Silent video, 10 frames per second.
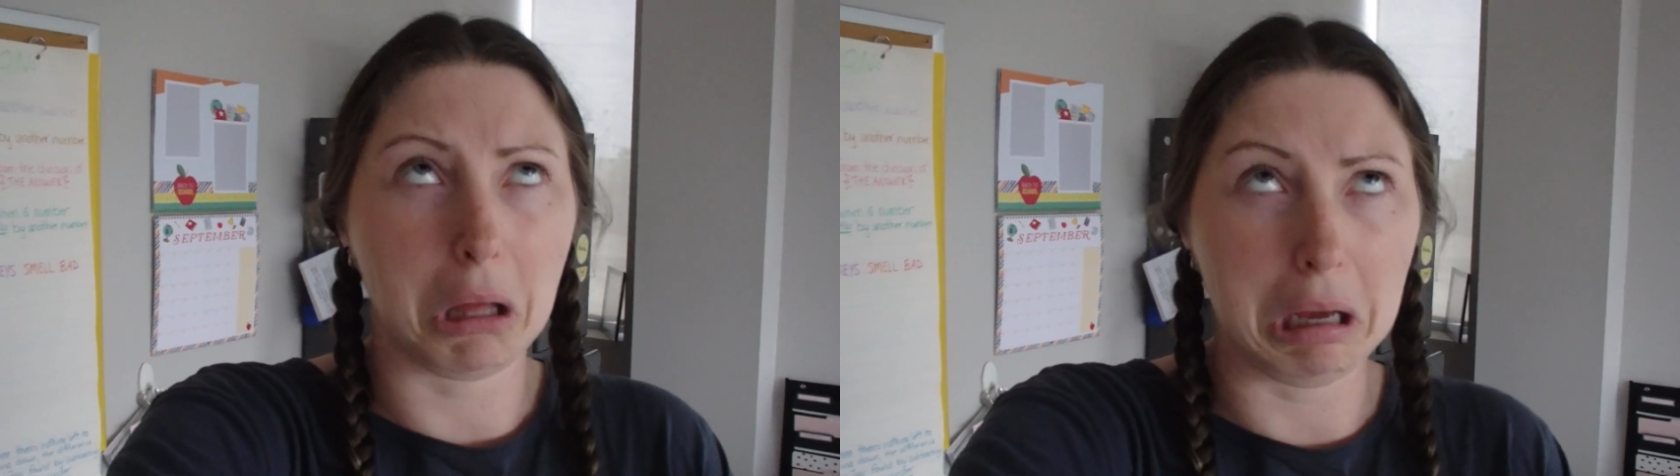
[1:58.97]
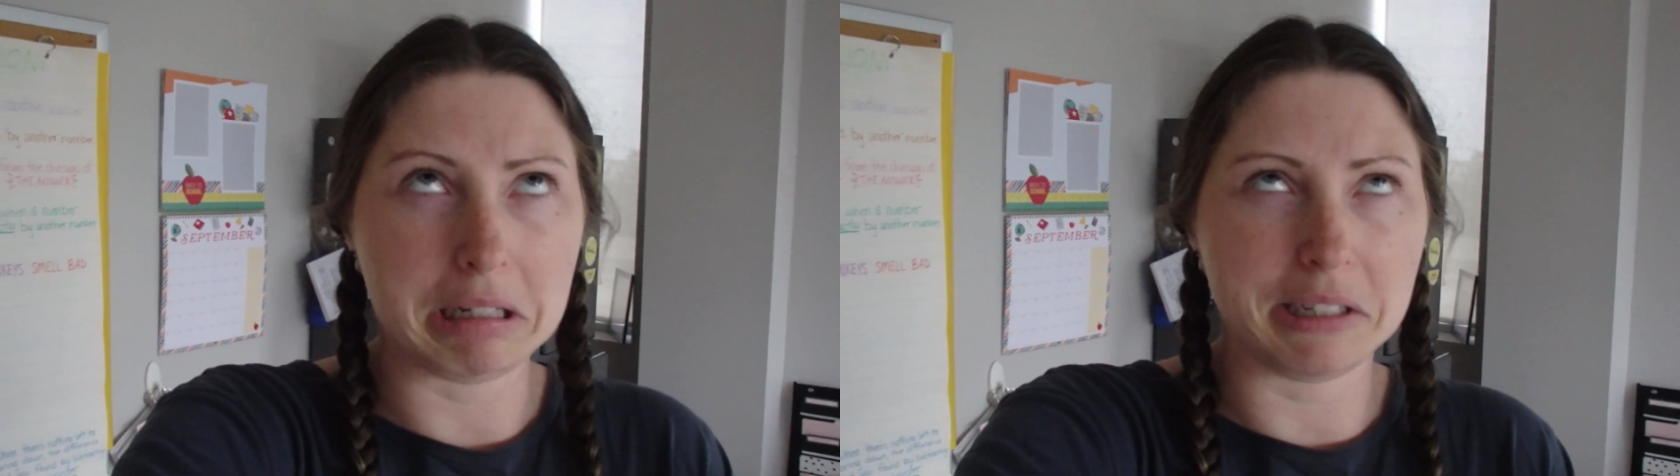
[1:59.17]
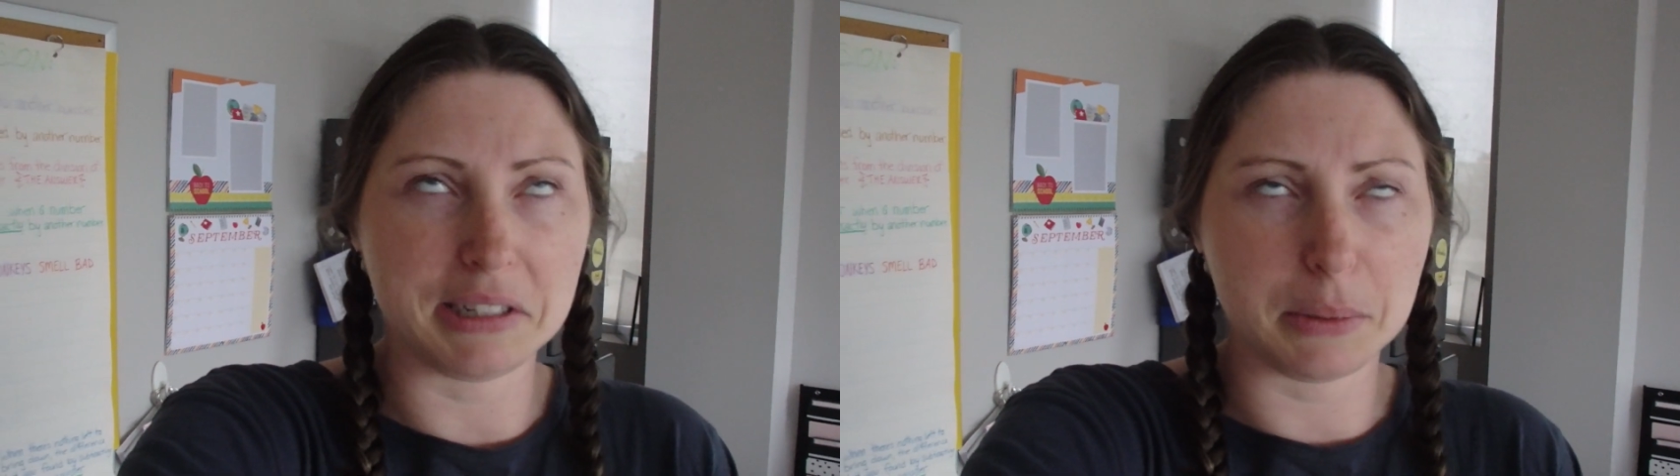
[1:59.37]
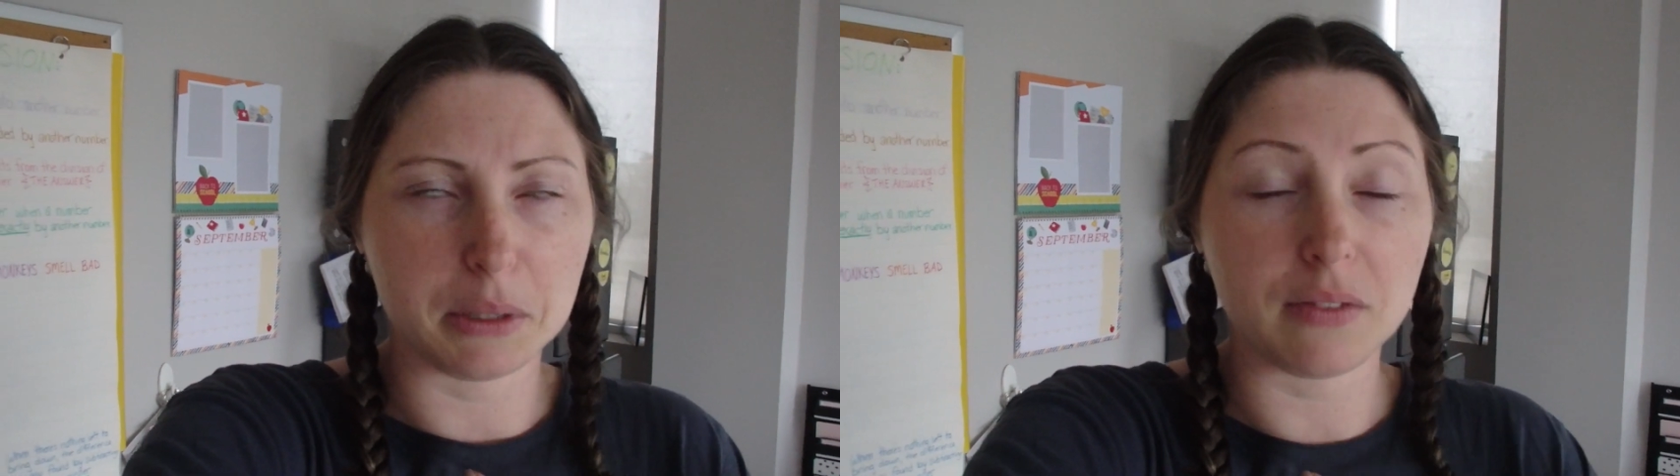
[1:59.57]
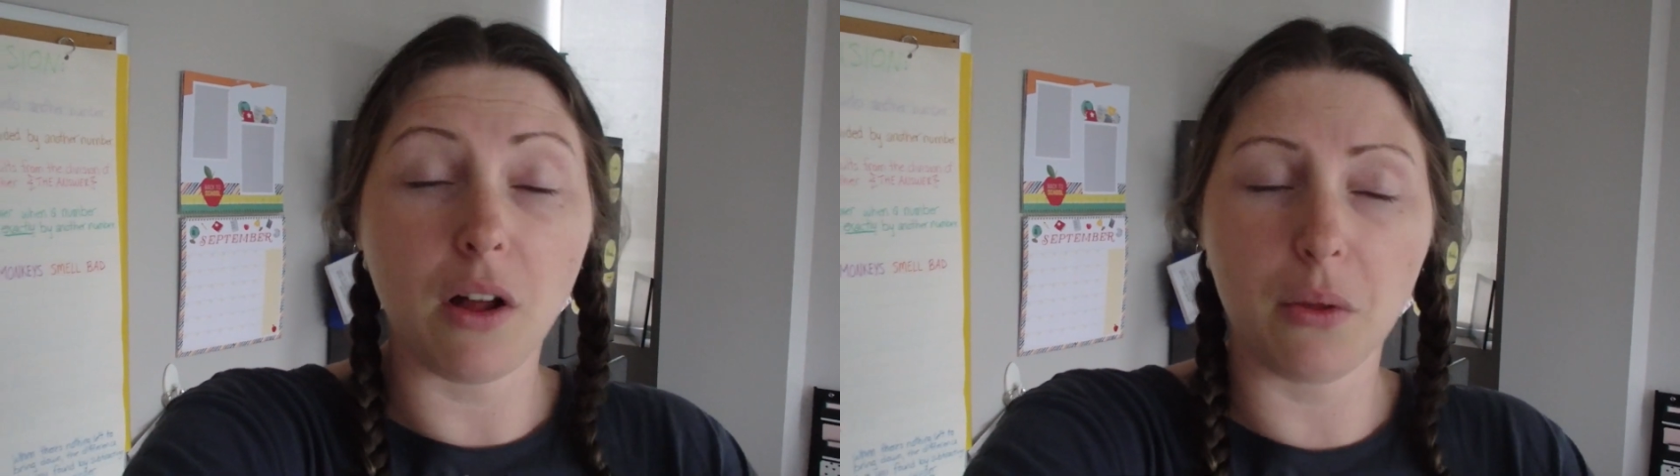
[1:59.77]
I didn't get
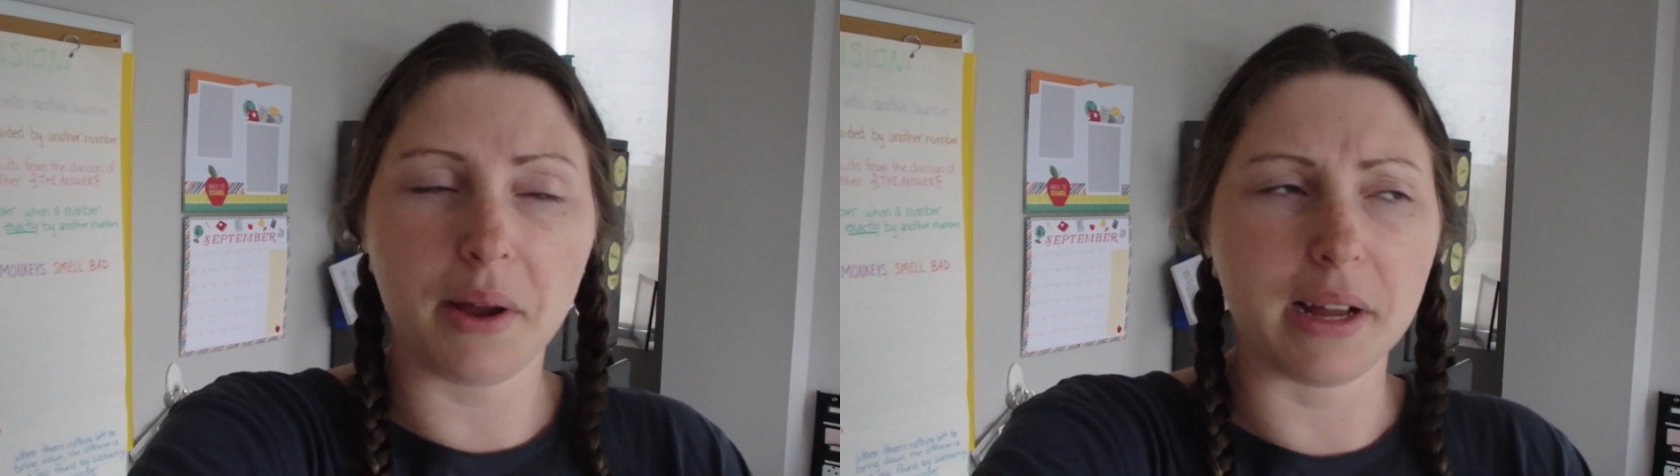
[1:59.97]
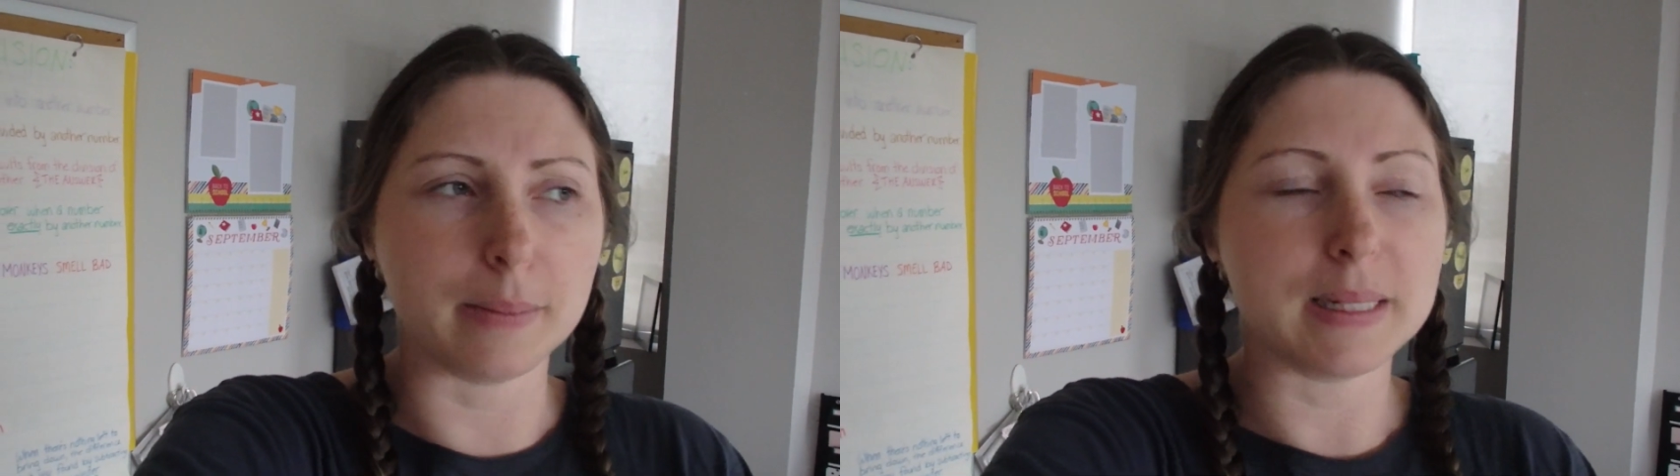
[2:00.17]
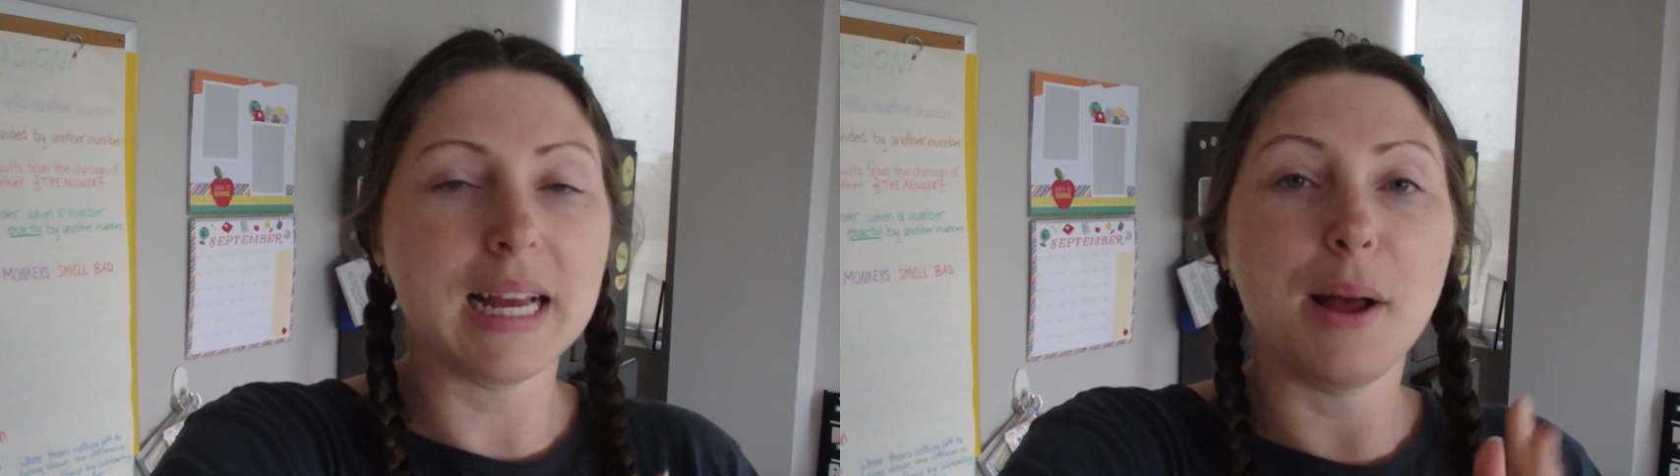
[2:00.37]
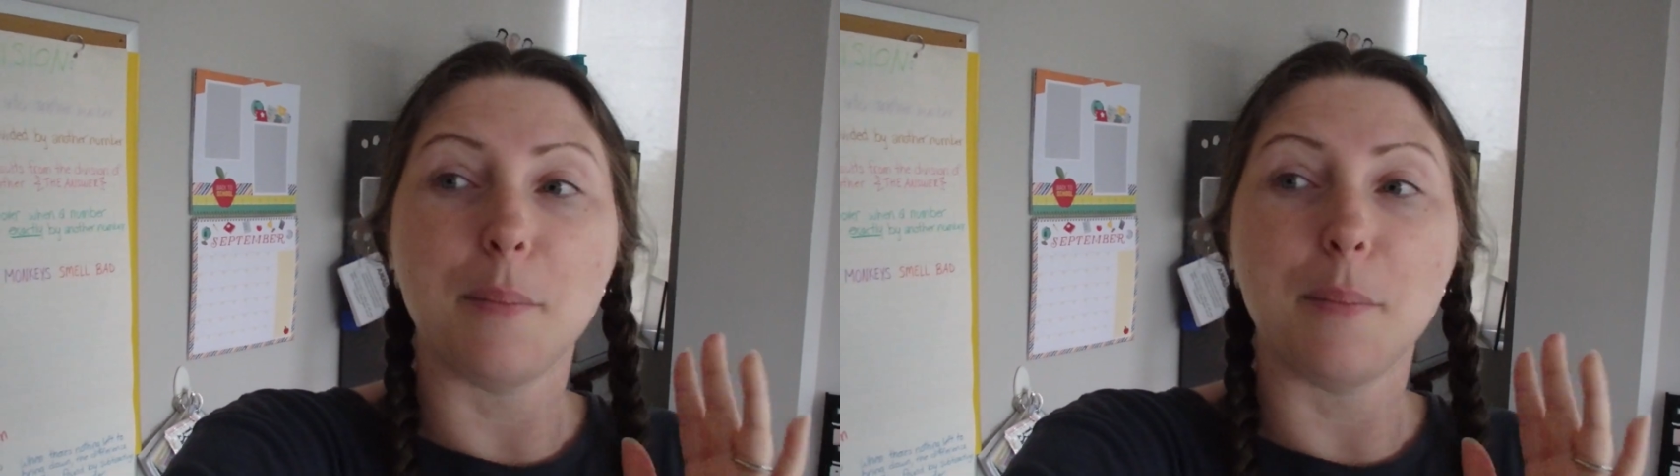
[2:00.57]
rid of, although I helped,